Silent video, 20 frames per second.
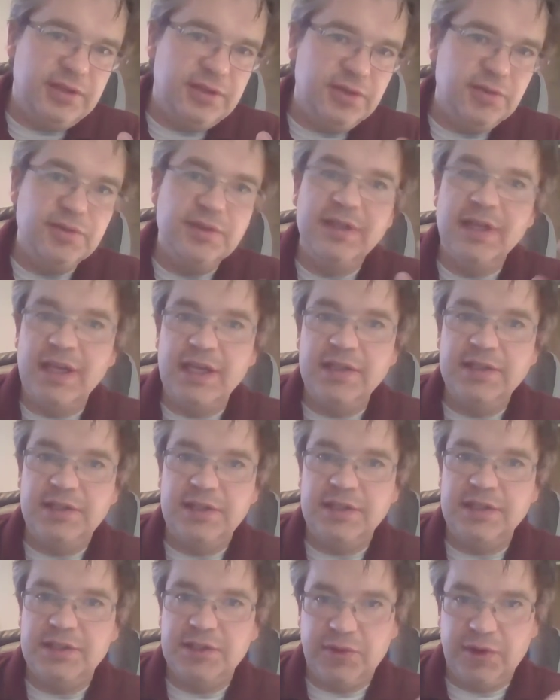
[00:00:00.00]
to
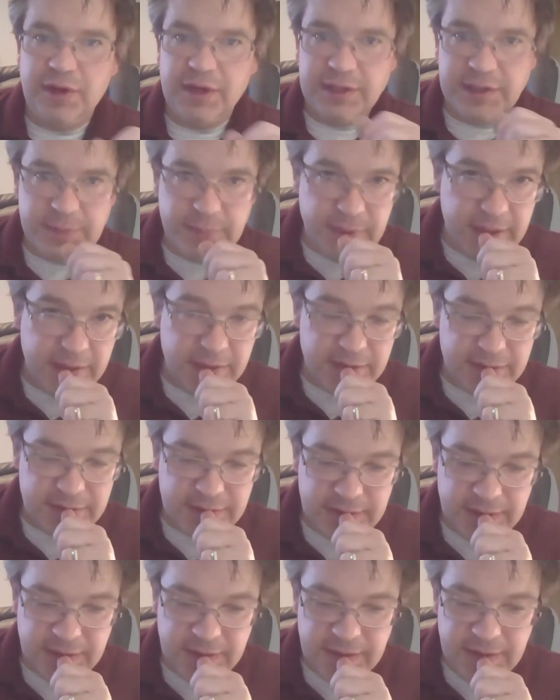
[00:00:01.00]
Daisy's
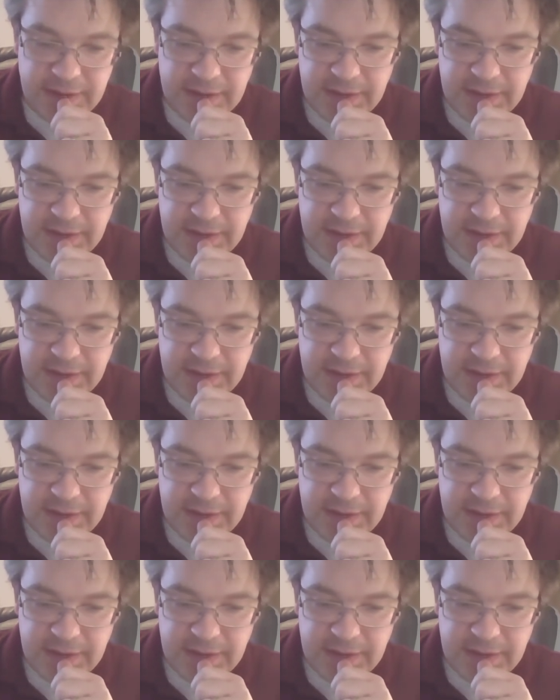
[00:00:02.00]
transparency.